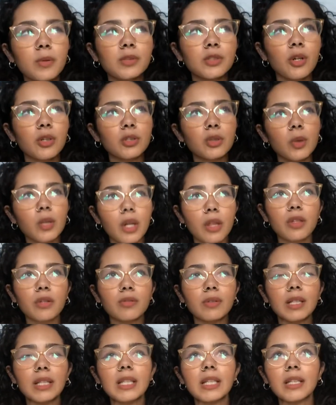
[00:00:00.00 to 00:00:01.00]
was also another
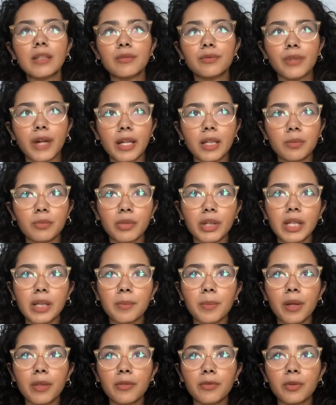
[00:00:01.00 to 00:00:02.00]
really random reading
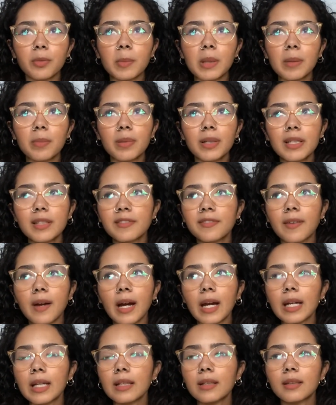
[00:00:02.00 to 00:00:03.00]
month for me, but it's
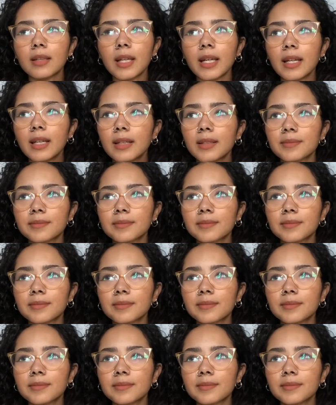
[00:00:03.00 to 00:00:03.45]
fine. Like,